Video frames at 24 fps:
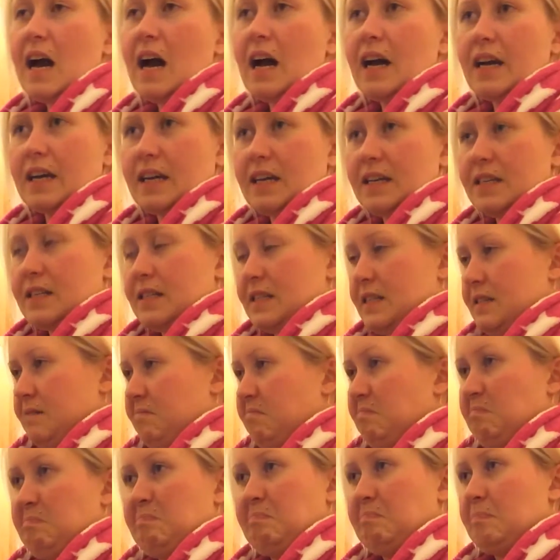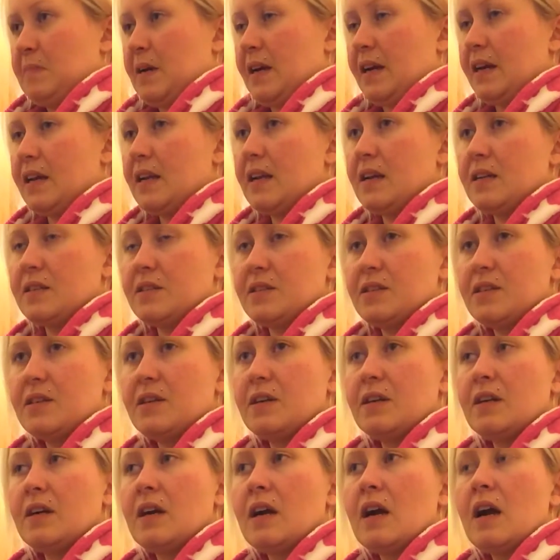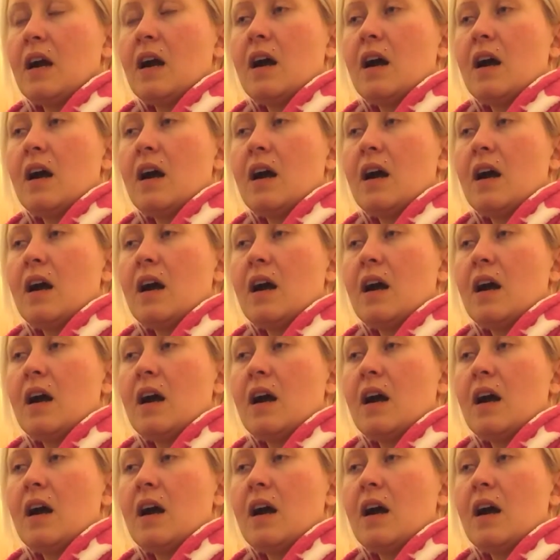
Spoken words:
I can answer.